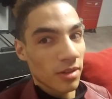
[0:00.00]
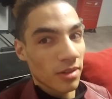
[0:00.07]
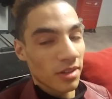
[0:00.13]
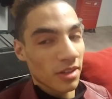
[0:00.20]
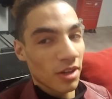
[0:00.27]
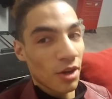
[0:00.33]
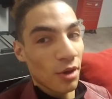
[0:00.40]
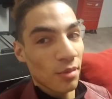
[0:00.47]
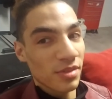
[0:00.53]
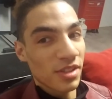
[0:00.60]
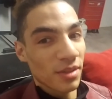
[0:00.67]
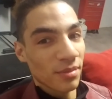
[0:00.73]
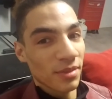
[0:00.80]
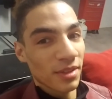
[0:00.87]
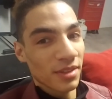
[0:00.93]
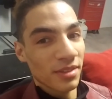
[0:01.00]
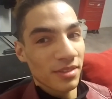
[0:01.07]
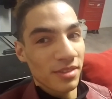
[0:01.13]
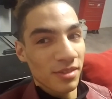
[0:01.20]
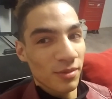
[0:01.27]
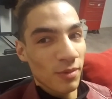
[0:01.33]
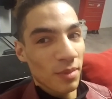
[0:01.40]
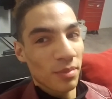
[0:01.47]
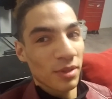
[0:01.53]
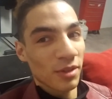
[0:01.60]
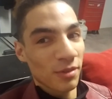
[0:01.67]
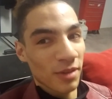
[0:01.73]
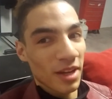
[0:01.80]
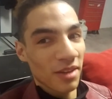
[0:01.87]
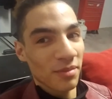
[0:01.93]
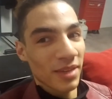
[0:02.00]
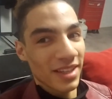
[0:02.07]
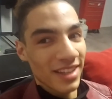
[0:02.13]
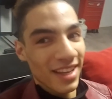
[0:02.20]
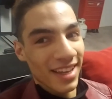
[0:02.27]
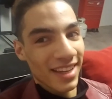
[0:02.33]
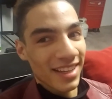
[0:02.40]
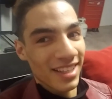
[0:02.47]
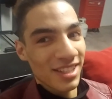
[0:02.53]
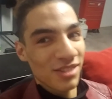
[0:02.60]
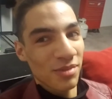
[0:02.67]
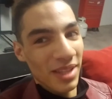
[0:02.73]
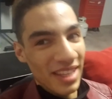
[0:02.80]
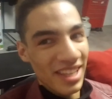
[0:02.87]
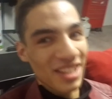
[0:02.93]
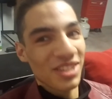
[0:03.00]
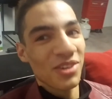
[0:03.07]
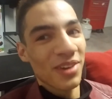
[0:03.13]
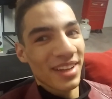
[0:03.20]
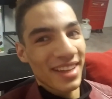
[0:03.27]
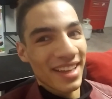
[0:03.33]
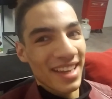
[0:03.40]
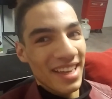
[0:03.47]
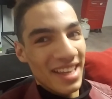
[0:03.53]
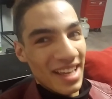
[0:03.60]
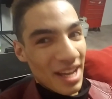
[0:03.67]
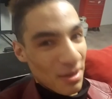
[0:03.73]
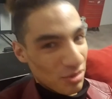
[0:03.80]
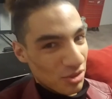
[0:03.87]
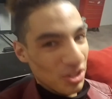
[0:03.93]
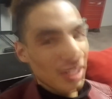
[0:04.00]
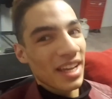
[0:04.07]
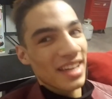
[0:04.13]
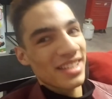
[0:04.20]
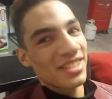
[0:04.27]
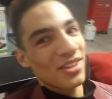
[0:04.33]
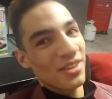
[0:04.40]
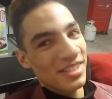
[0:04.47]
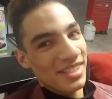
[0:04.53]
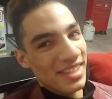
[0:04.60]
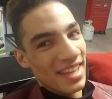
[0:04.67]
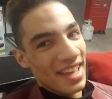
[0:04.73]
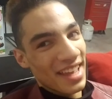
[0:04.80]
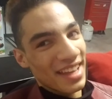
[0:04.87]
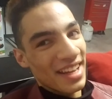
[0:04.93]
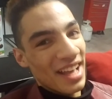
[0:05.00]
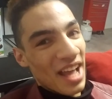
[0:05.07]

Or, oh, something's whipping around my neck and it's really annoying. I'm sure you guys noticed that.